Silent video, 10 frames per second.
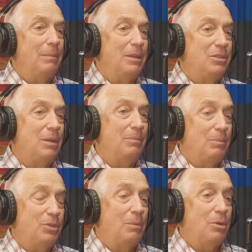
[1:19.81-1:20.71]
I mean,
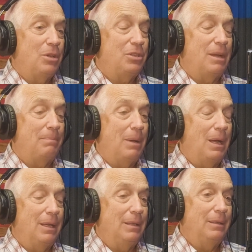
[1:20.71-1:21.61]
some are set
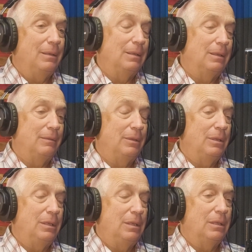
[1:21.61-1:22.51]
by
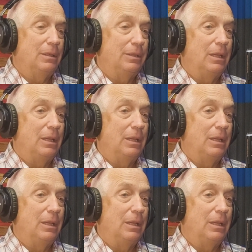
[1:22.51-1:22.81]
the